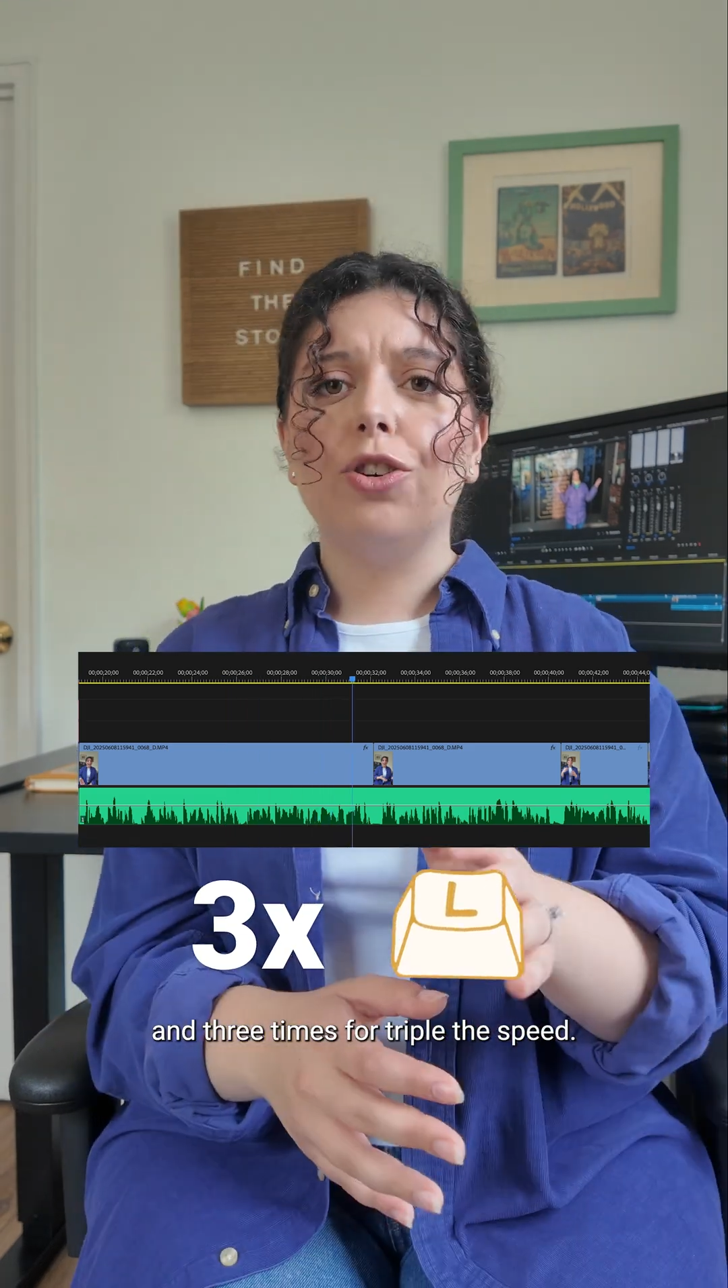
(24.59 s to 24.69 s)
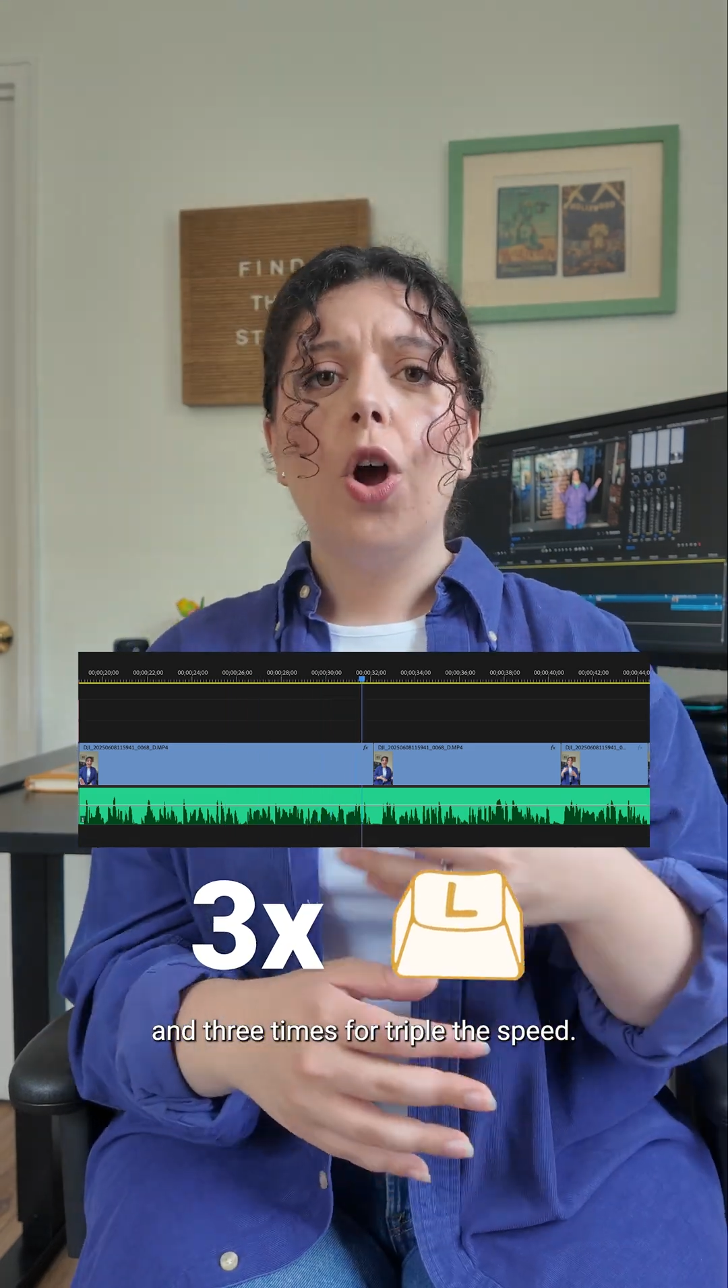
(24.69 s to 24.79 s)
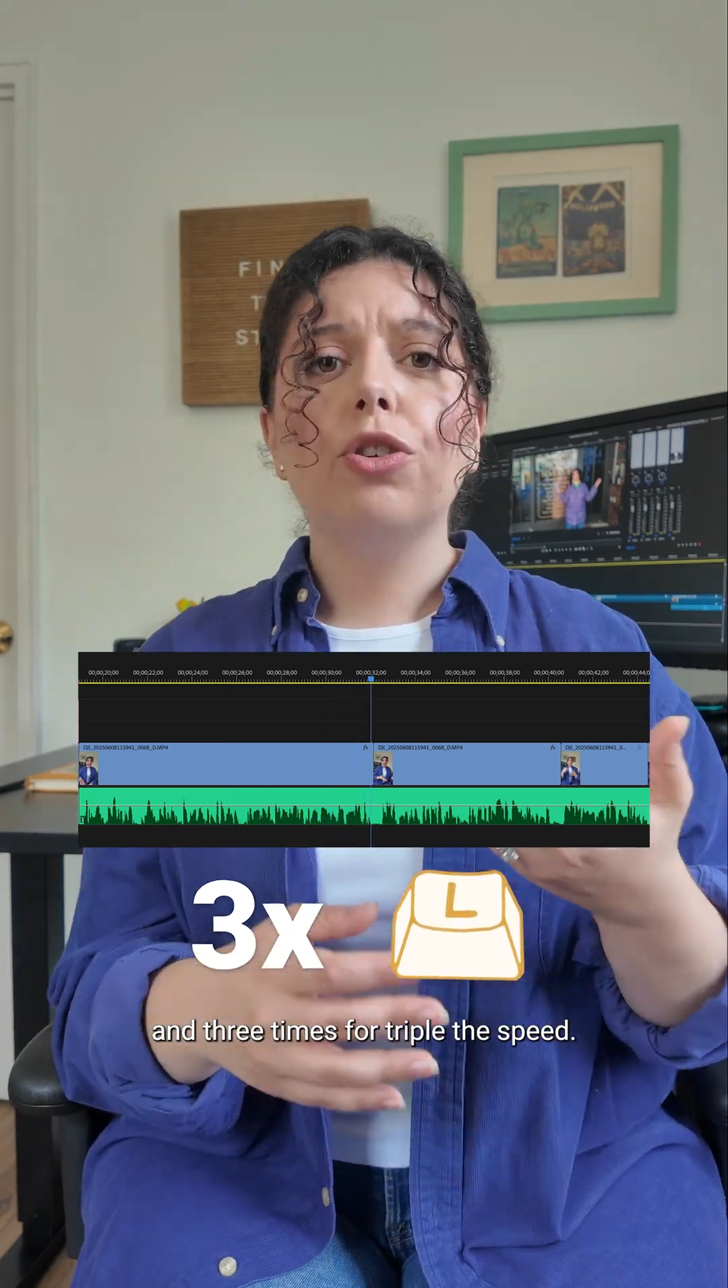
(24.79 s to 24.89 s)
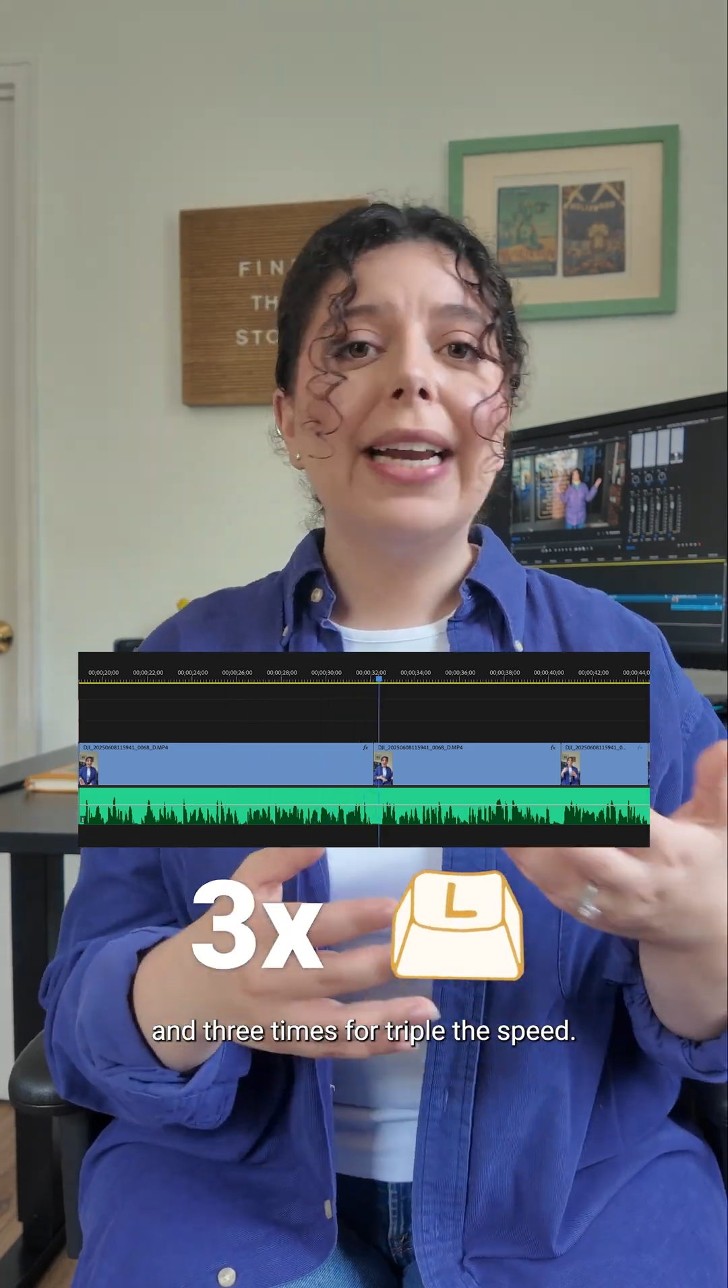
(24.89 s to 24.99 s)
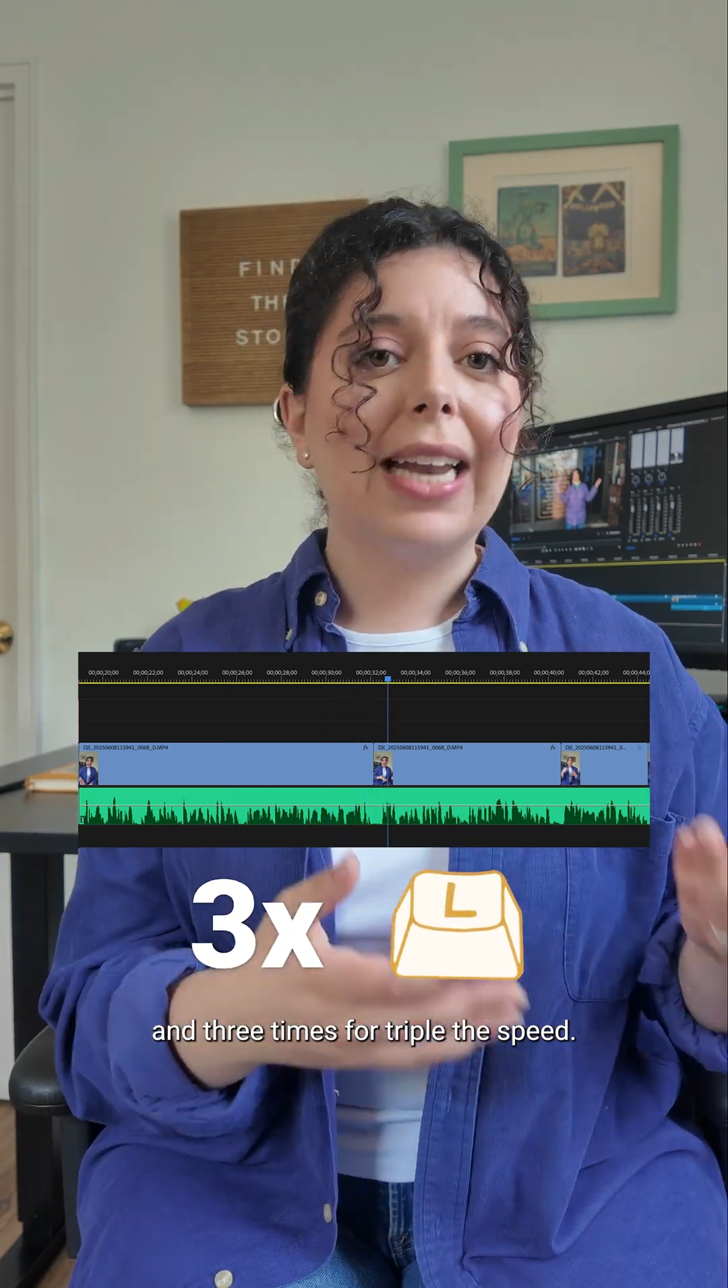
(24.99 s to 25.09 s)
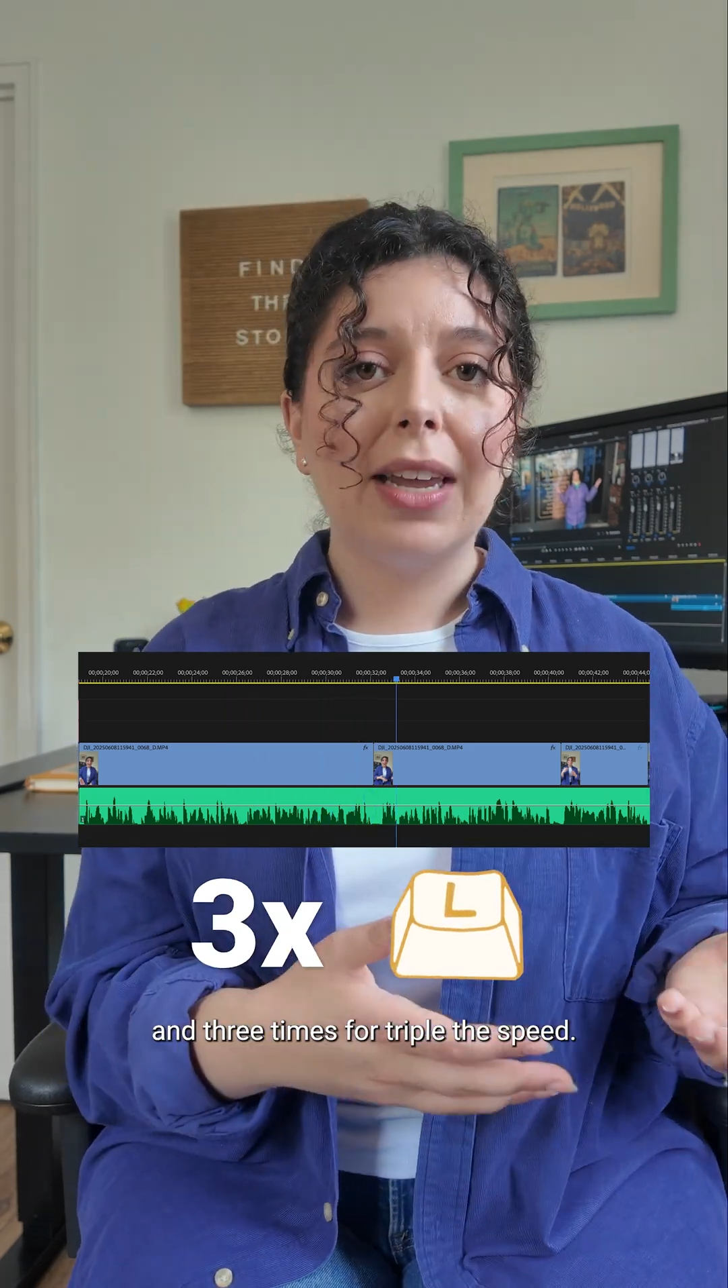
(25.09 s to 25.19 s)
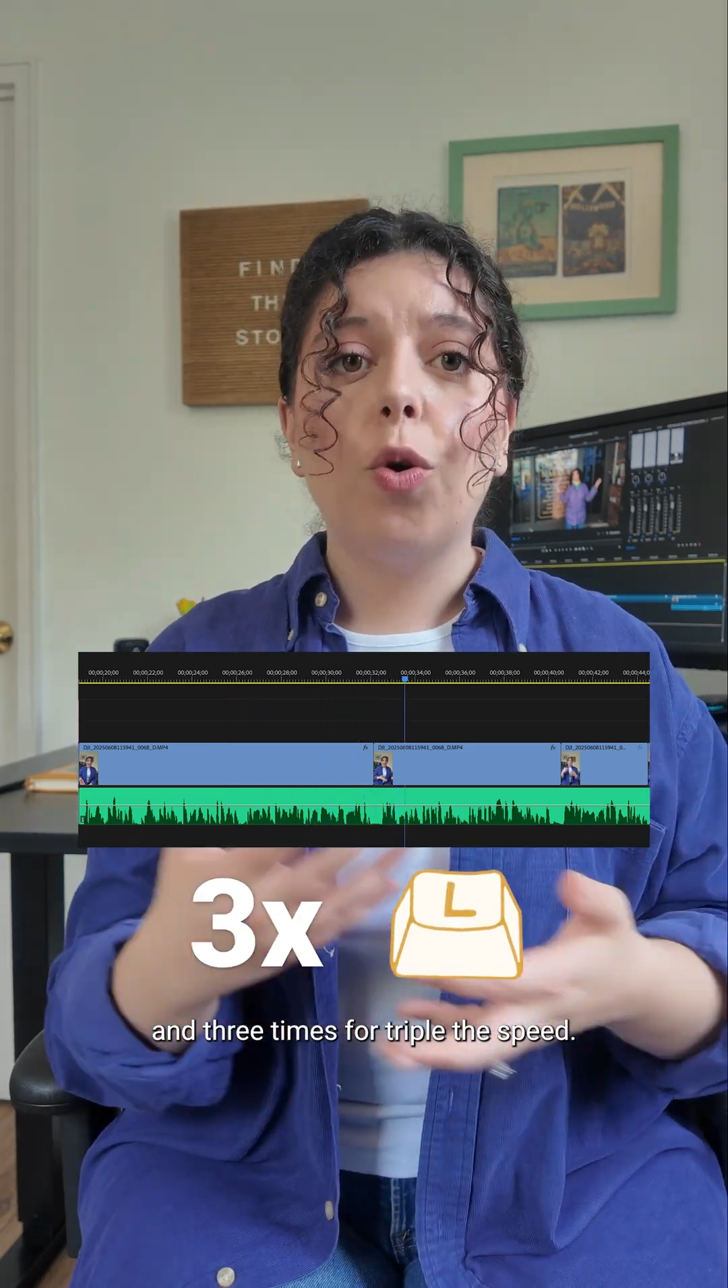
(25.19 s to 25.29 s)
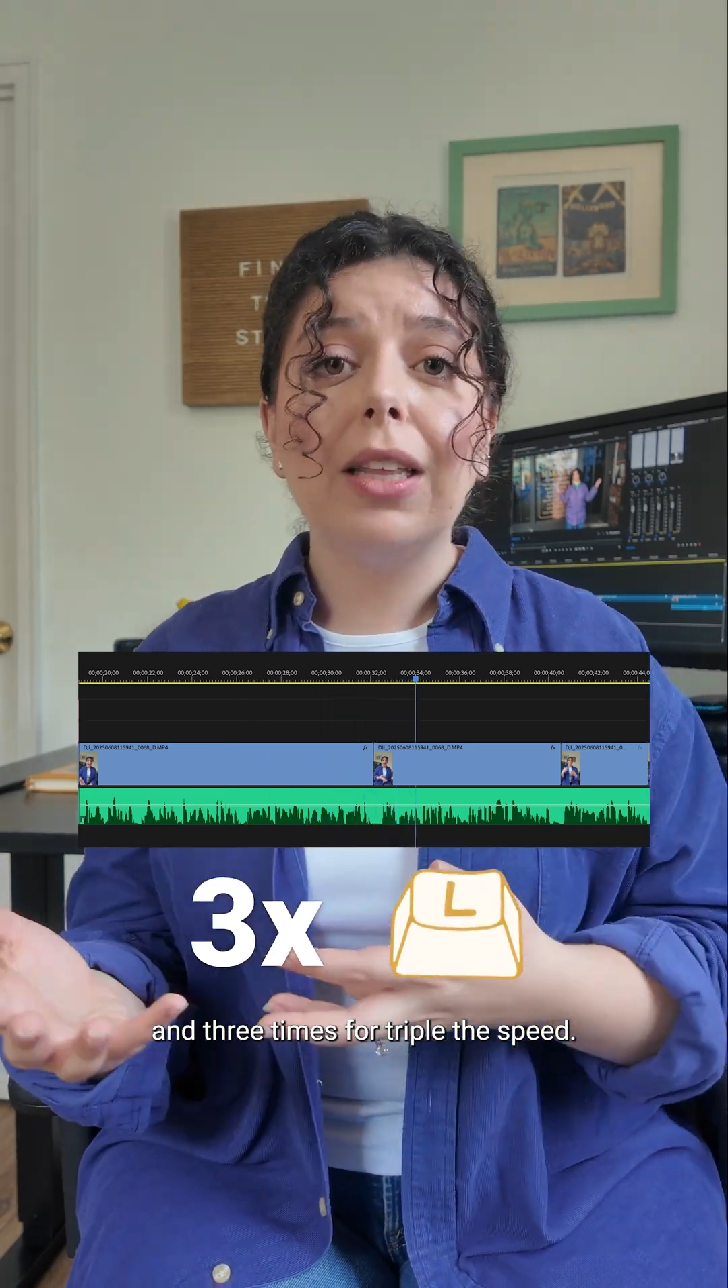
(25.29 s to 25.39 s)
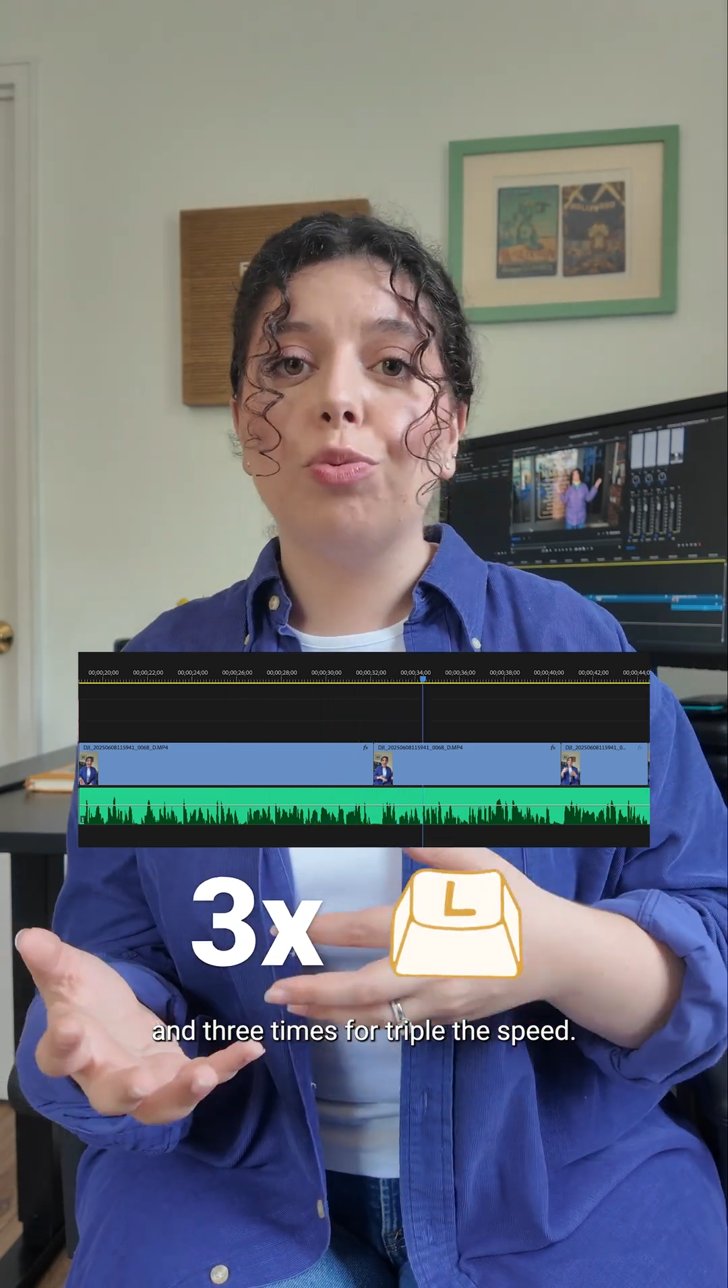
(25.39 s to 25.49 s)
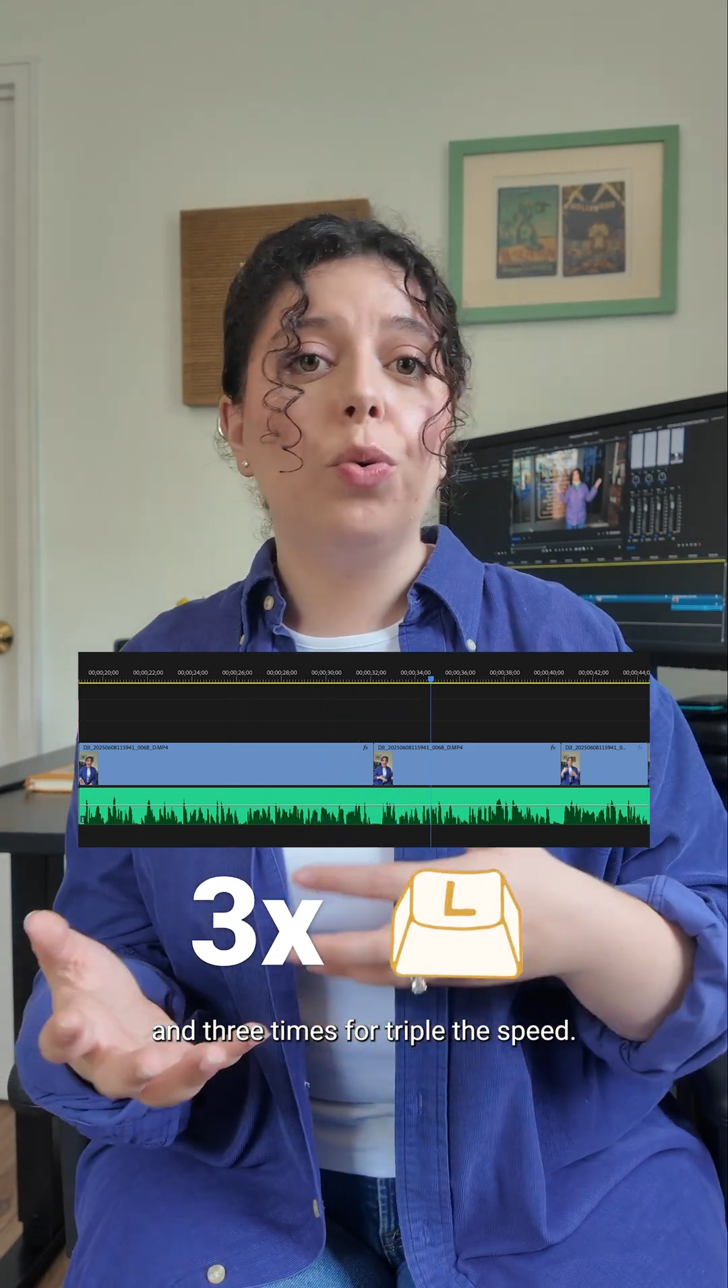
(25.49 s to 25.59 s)
for
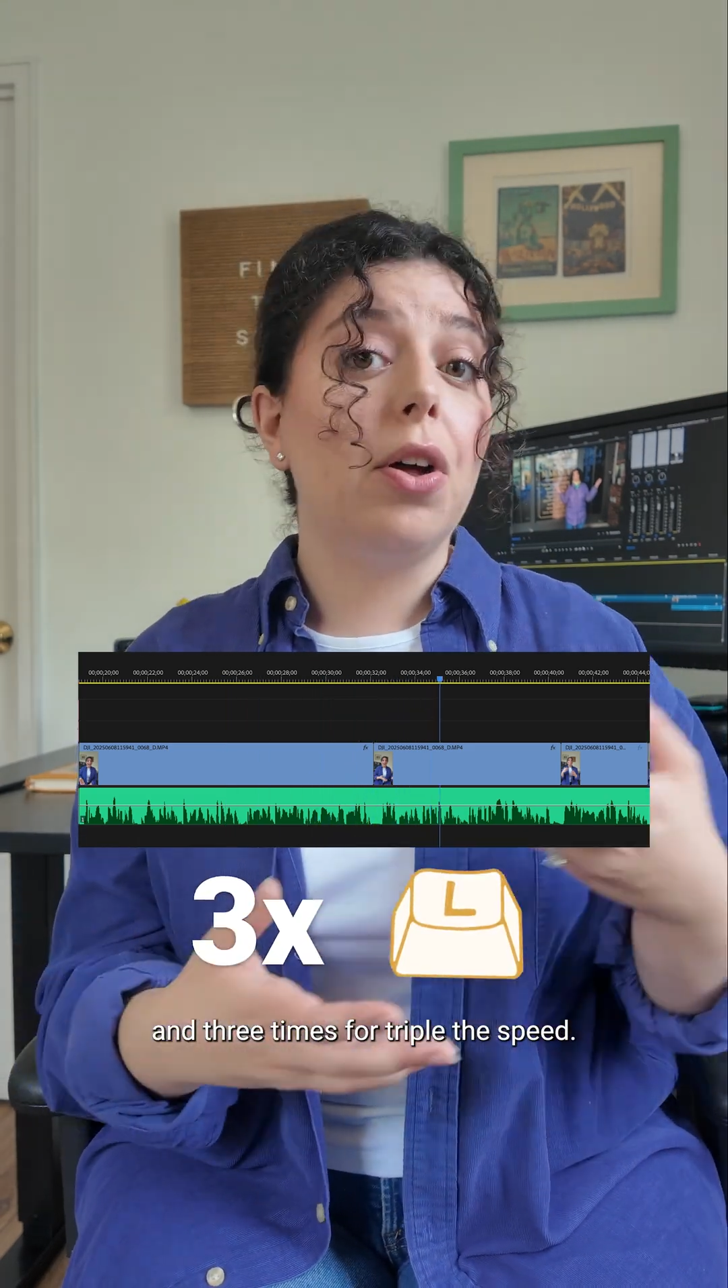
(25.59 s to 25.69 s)
triple